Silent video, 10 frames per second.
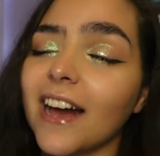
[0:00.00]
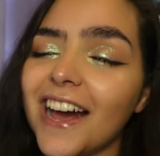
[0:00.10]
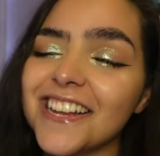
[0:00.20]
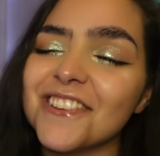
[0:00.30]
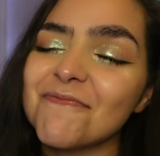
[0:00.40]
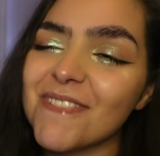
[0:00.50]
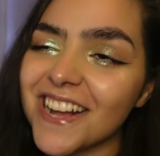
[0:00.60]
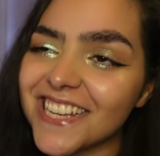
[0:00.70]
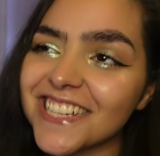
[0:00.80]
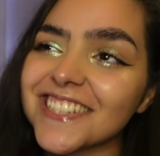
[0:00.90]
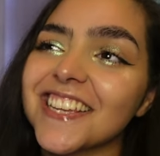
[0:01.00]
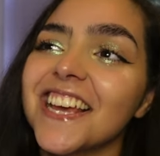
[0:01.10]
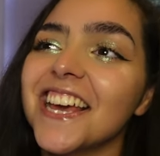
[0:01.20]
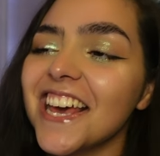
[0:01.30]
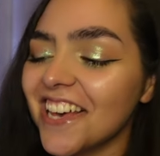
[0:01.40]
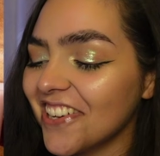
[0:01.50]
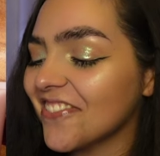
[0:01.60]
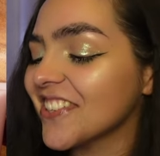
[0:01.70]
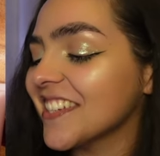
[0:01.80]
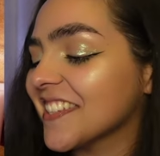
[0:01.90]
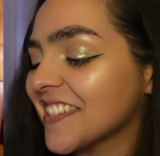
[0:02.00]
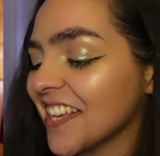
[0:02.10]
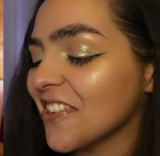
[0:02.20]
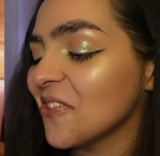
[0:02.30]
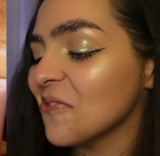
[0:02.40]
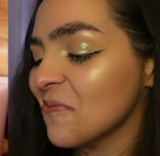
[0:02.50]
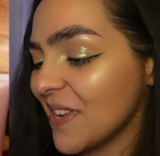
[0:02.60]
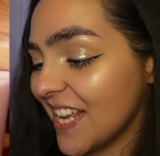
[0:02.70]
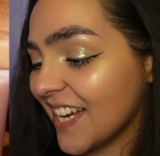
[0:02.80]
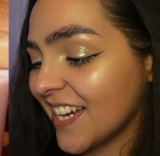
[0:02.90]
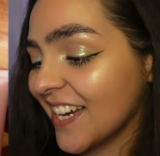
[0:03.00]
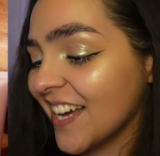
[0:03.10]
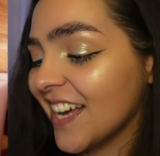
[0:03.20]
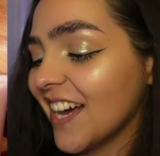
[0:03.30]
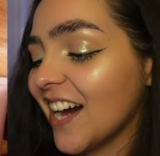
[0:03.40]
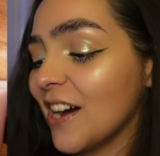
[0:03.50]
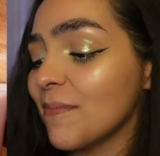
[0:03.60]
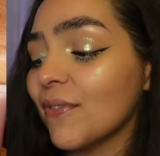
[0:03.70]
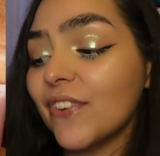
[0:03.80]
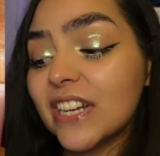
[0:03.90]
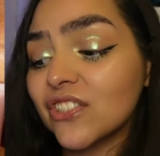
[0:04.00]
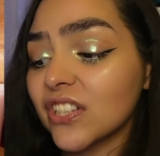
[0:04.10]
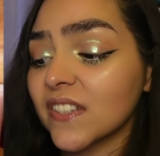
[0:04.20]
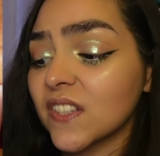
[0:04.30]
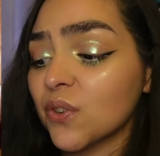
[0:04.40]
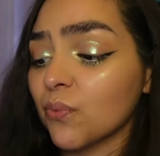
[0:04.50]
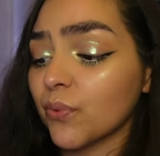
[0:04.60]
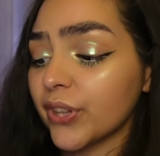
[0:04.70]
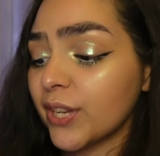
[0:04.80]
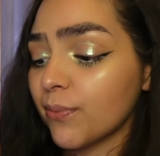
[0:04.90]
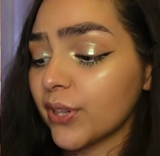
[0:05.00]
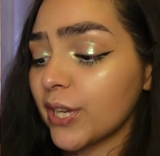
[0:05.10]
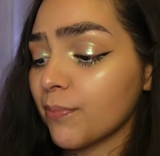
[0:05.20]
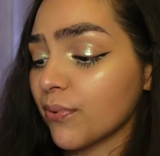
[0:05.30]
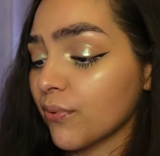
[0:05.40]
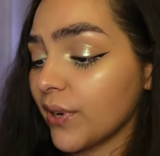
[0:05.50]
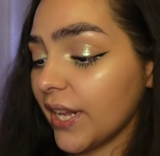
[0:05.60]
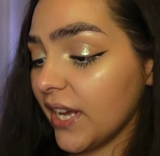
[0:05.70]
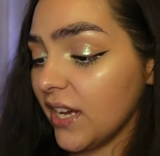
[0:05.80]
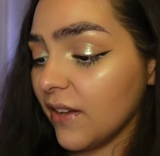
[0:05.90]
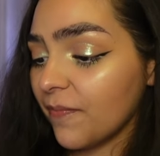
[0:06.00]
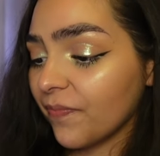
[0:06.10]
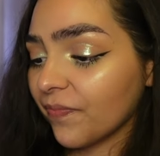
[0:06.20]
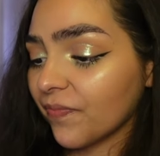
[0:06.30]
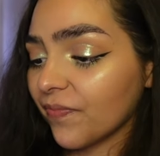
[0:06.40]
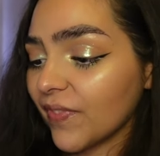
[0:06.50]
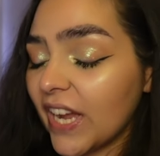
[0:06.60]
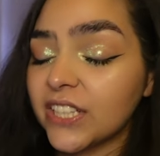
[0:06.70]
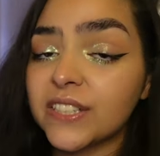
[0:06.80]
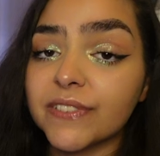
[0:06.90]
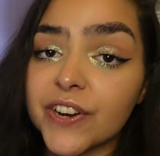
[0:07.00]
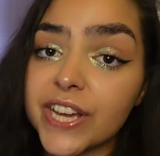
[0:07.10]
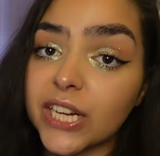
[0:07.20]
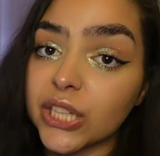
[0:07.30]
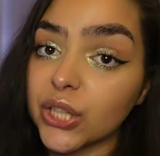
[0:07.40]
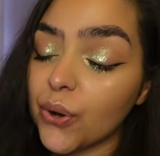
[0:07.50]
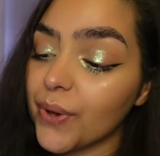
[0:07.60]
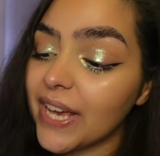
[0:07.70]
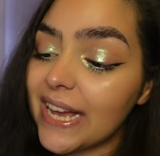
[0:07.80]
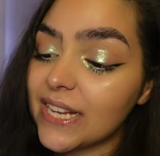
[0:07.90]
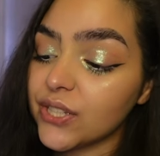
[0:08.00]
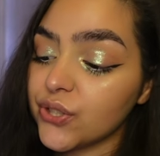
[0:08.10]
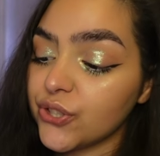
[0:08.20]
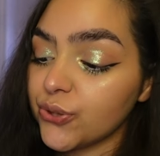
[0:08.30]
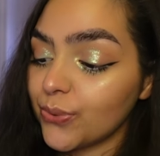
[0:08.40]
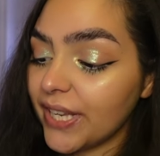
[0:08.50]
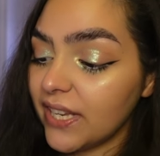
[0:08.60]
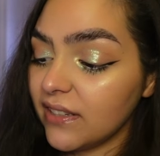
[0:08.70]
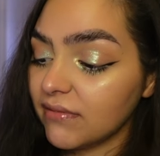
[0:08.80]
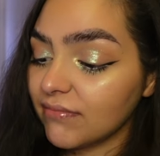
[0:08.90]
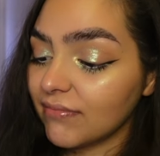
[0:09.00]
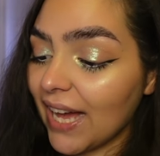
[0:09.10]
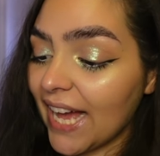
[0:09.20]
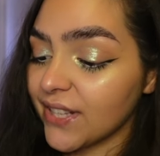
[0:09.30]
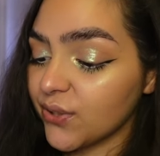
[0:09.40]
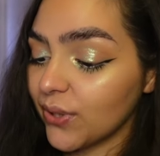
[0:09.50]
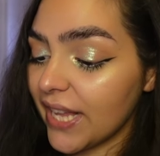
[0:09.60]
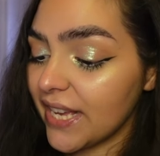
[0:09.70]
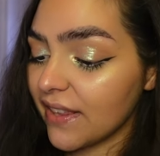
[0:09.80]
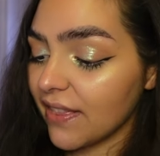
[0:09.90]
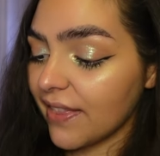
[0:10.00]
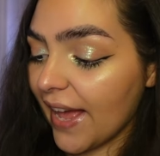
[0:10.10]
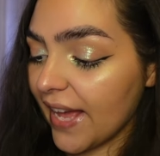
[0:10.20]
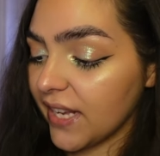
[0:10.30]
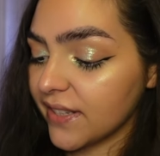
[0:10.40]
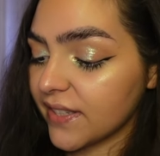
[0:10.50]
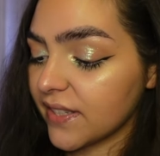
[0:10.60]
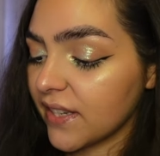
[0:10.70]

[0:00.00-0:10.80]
kind of product every single week um, the finish does look really really pretty it looks very glowy and dewy I do like that